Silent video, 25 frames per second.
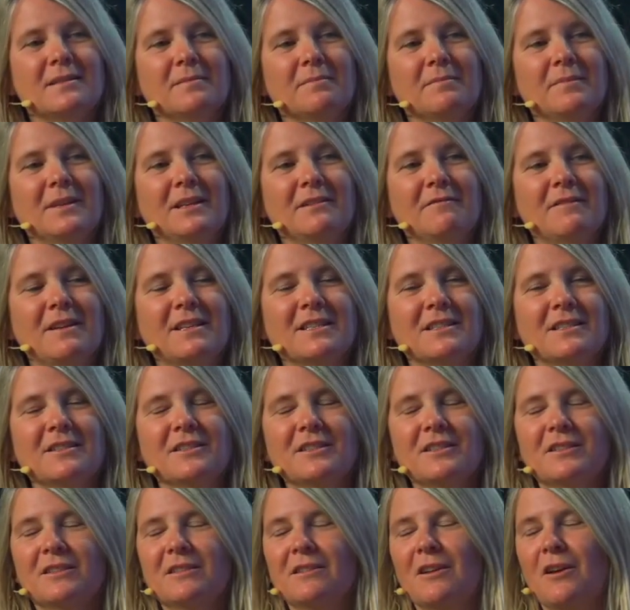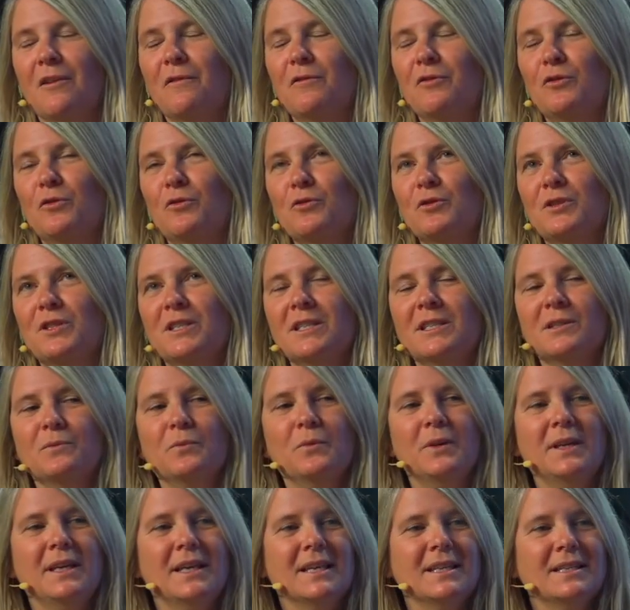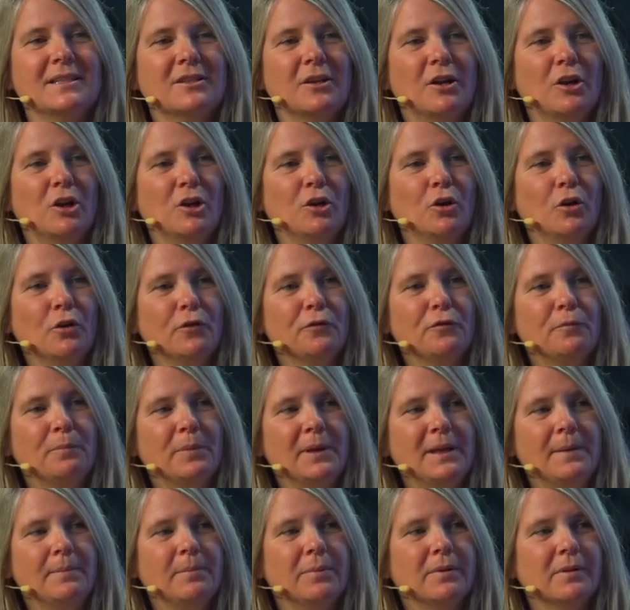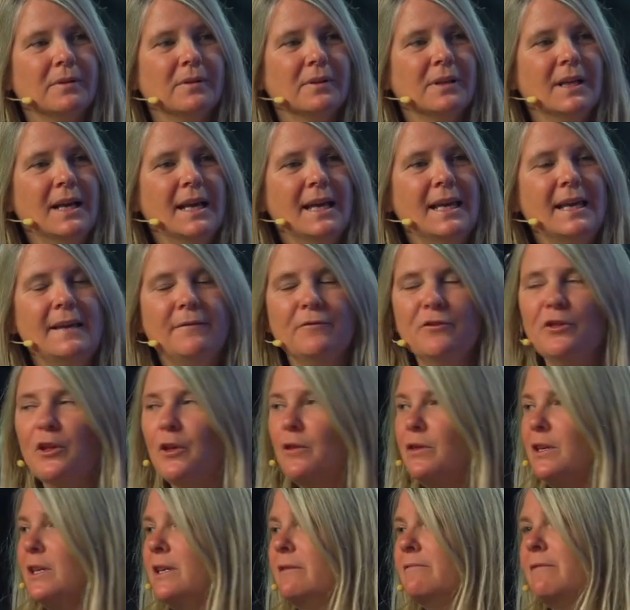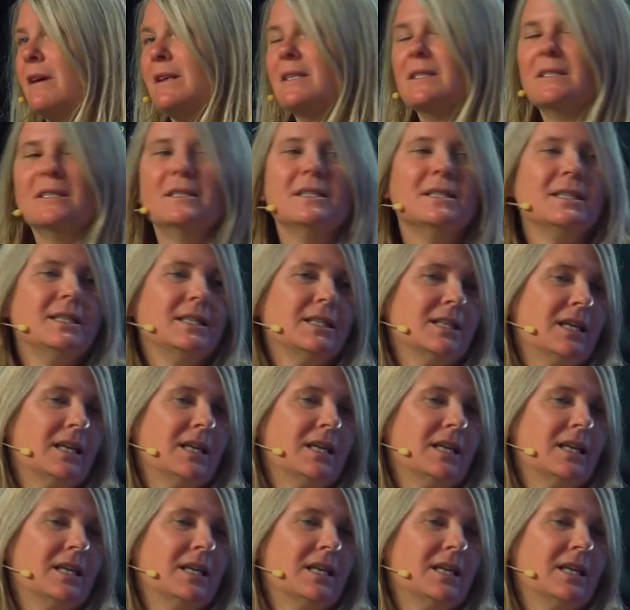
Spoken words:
some E-Residents over the course of this week, is that a lot of people, even though the E-Residency